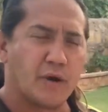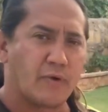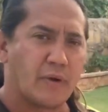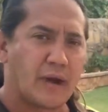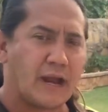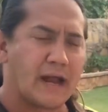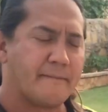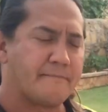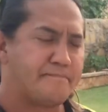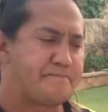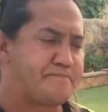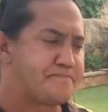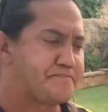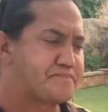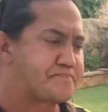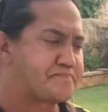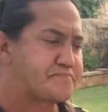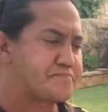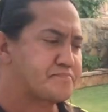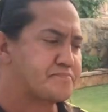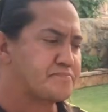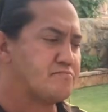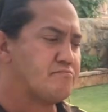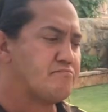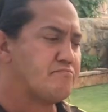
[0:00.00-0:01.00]
right?
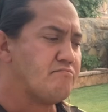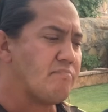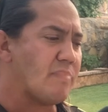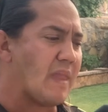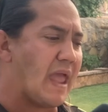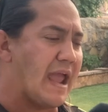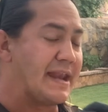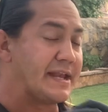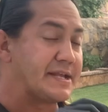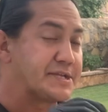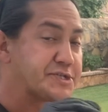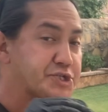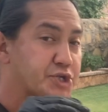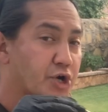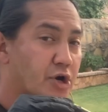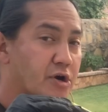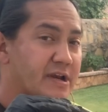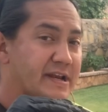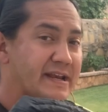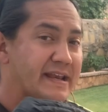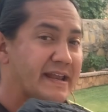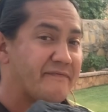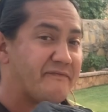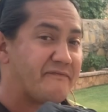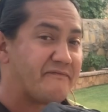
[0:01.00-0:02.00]
And it
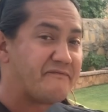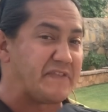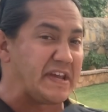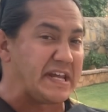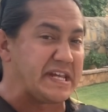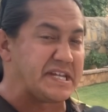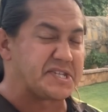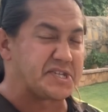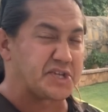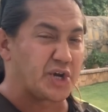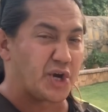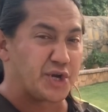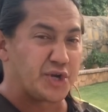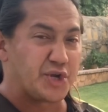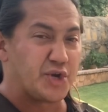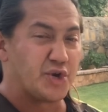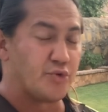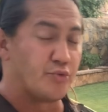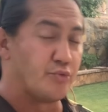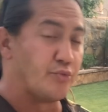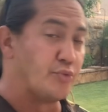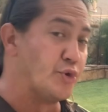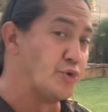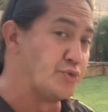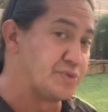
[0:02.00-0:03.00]
started to feast on your
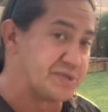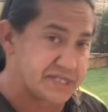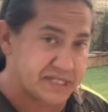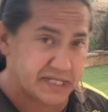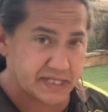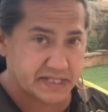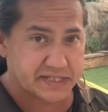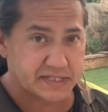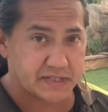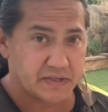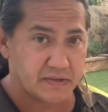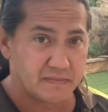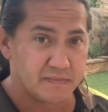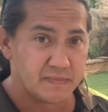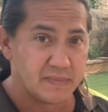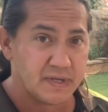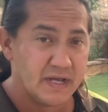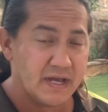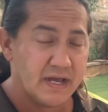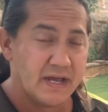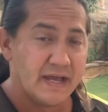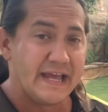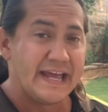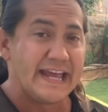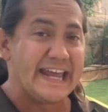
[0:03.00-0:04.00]
root system.
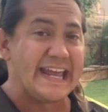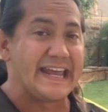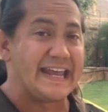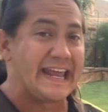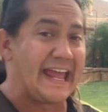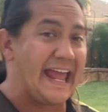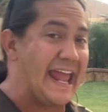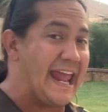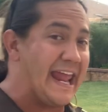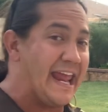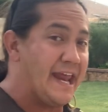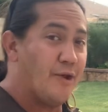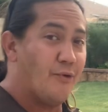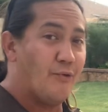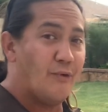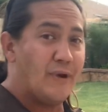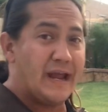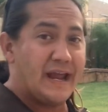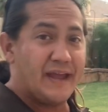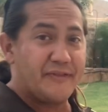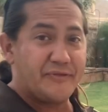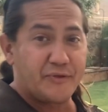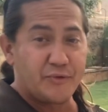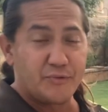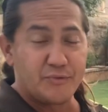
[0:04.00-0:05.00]
It ate
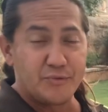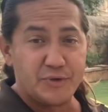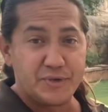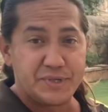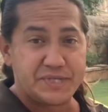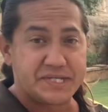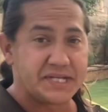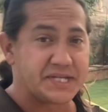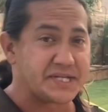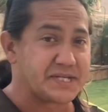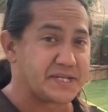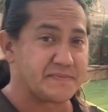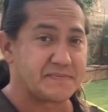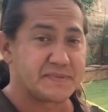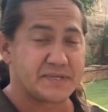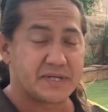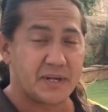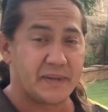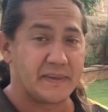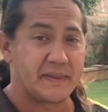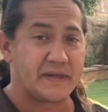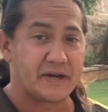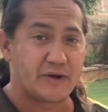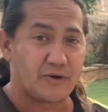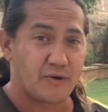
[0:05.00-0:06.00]
away at the root systems
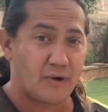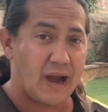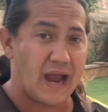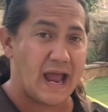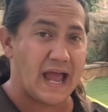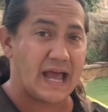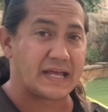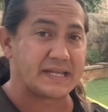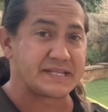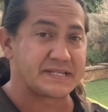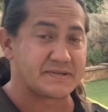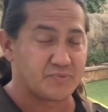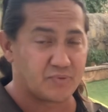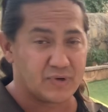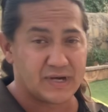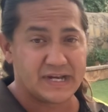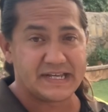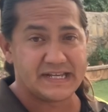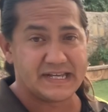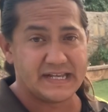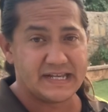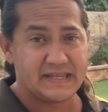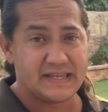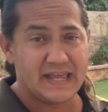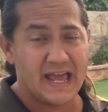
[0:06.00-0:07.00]
on the grass. When it
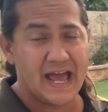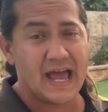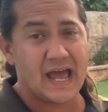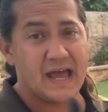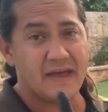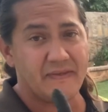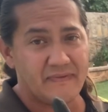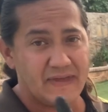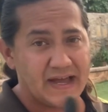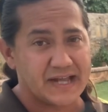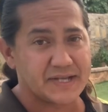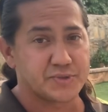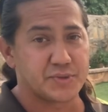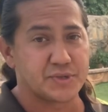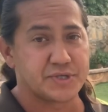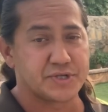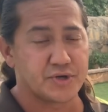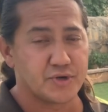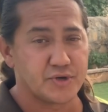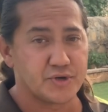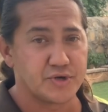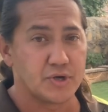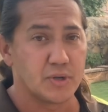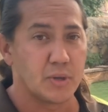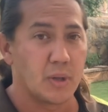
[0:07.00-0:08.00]
did that, that's what
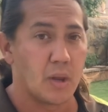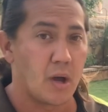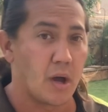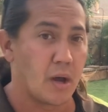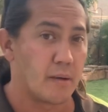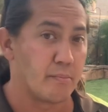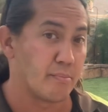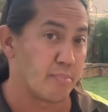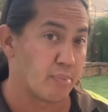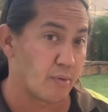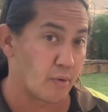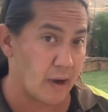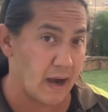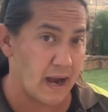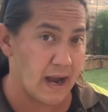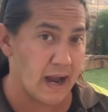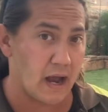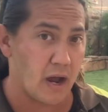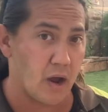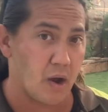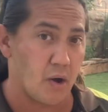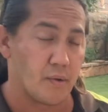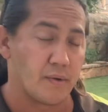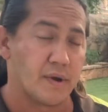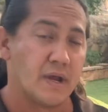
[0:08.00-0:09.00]
turned your lawn
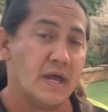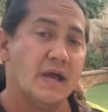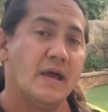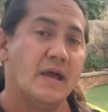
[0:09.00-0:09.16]
brown.